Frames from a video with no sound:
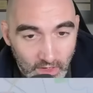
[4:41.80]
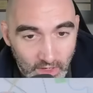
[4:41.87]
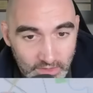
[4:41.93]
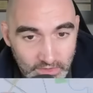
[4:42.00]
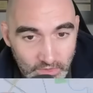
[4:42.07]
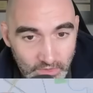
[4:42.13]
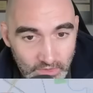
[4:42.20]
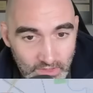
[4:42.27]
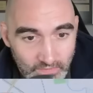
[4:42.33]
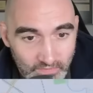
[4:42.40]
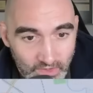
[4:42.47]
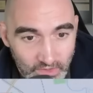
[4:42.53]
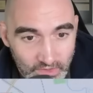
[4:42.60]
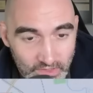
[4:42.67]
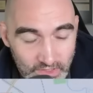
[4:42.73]
So there's some
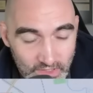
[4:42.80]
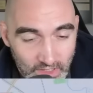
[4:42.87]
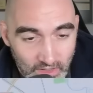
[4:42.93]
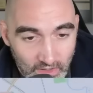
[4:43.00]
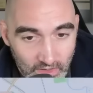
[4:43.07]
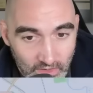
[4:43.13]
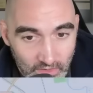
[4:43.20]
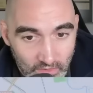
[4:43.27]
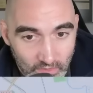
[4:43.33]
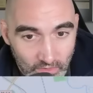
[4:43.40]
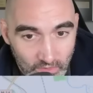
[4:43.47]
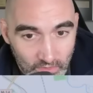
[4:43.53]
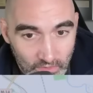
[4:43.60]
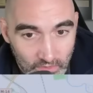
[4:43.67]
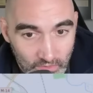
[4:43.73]
villages that are
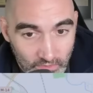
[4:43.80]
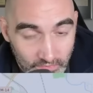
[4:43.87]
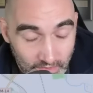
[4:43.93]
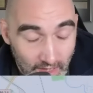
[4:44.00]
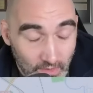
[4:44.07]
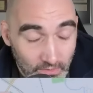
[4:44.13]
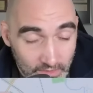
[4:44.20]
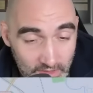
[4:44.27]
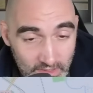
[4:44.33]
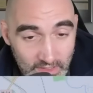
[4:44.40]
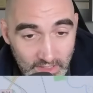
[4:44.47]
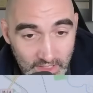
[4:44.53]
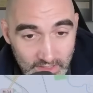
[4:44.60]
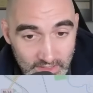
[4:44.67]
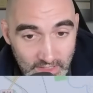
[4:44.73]
now
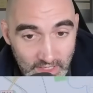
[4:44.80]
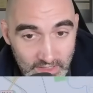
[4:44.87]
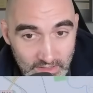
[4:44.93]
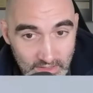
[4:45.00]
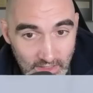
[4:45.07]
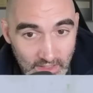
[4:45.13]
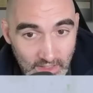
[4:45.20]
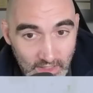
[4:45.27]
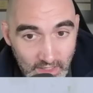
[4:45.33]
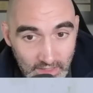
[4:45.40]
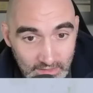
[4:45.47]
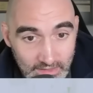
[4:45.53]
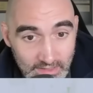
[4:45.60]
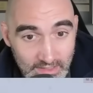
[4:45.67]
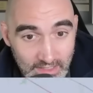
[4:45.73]
listed as
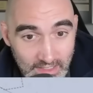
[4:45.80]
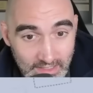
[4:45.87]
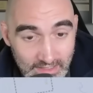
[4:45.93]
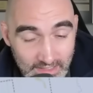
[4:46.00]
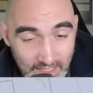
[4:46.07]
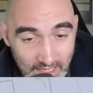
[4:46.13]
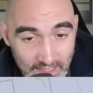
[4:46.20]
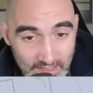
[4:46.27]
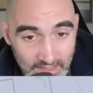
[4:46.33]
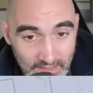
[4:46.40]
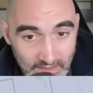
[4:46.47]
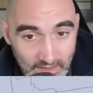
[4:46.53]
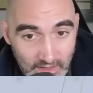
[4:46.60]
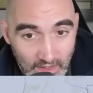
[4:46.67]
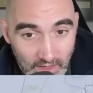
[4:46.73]
at least
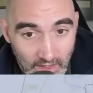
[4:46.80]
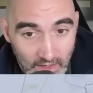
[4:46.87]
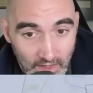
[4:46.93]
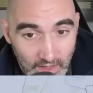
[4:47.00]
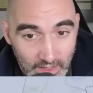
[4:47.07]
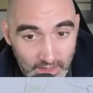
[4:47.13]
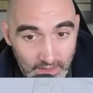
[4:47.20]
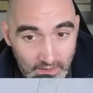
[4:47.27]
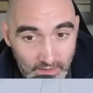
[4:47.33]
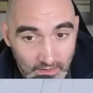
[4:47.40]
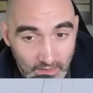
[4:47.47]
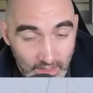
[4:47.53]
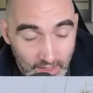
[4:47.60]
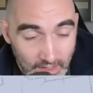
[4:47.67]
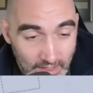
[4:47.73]
contested
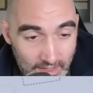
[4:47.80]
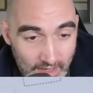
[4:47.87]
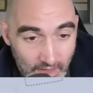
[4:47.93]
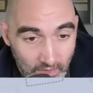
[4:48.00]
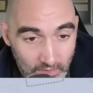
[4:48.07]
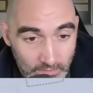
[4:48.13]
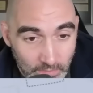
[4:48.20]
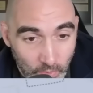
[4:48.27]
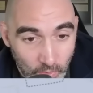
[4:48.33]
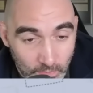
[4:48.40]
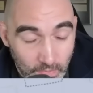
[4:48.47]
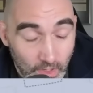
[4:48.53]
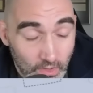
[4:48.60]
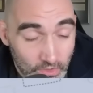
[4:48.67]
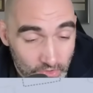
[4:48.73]
and held
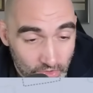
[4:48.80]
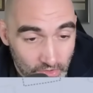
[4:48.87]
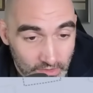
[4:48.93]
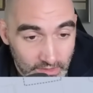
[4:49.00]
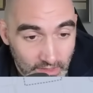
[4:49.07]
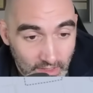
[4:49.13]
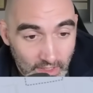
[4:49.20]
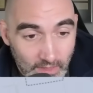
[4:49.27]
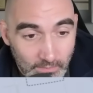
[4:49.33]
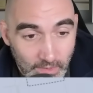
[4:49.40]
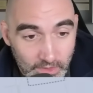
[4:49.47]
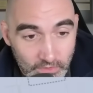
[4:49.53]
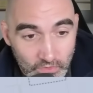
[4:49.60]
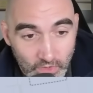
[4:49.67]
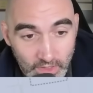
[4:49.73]
partially
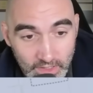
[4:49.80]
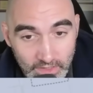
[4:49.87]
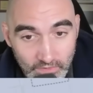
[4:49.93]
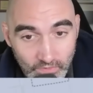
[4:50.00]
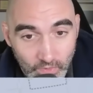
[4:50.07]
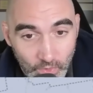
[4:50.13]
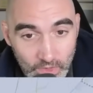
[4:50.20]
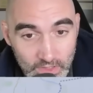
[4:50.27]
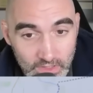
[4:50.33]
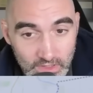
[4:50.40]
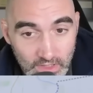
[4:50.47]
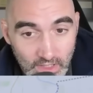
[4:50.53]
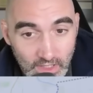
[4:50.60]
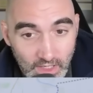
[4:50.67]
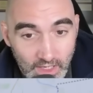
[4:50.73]
by Ukrainian
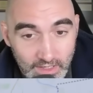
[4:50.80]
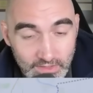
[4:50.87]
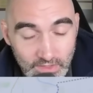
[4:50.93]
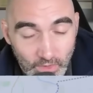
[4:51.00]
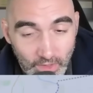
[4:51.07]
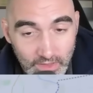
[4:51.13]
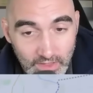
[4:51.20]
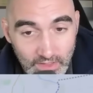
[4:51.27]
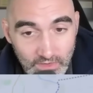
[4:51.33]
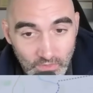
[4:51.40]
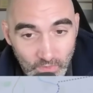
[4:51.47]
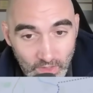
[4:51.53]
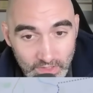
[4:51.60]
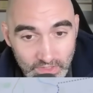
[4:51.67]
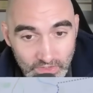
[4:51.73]
forces. And so I think the
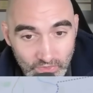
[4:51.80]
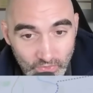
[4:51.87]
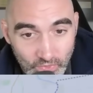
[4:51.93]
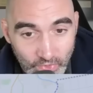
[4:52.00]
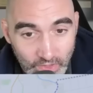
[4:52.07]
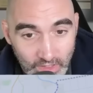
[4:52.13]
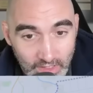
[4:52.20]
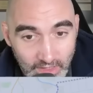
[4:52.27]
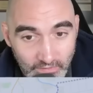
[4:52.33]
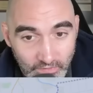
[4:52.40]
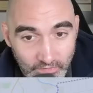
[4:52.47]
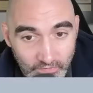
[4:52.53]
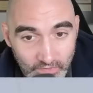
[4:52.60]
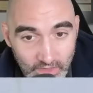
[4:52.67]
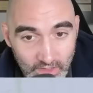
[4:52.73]
Russians really have
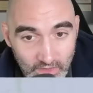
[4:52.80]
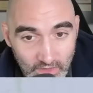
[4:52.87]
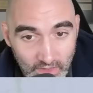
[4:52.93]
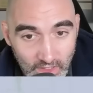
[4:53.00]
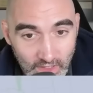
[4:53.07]
a fear